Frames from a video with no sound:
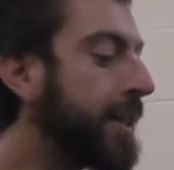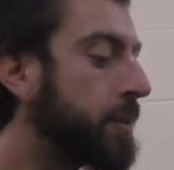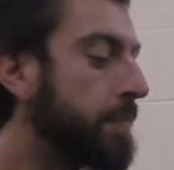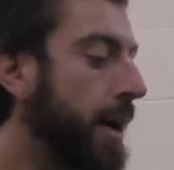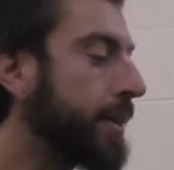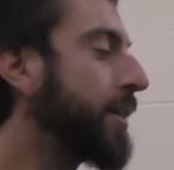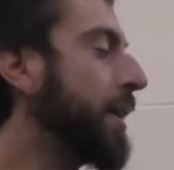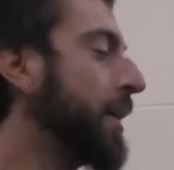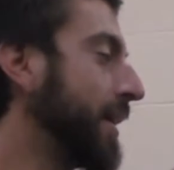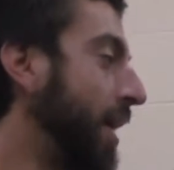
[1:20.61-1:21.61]
Its best
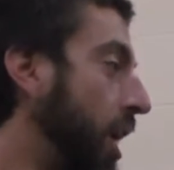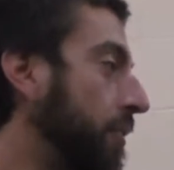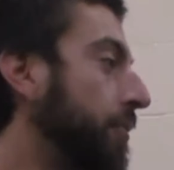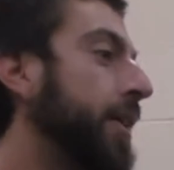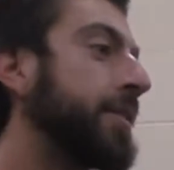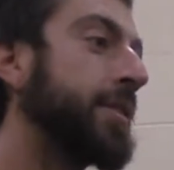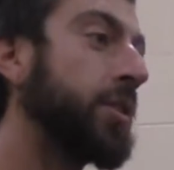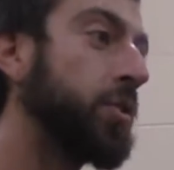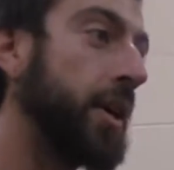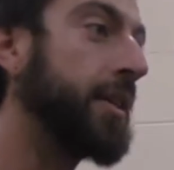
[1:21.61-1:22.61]
offense is
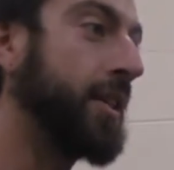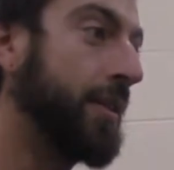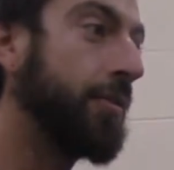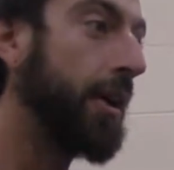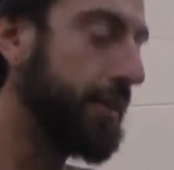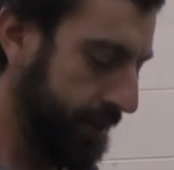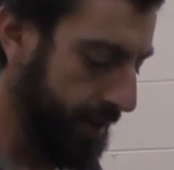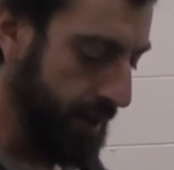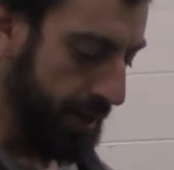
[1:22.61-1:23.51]
a great defense,